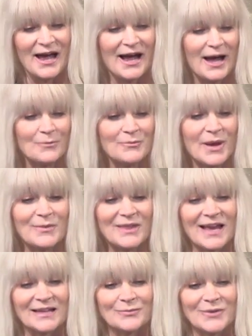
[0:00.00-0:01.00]
Uh, maybe
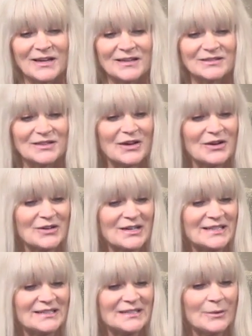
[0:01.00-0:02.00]
that's because
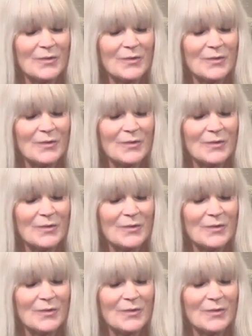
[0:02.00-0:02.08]
there is,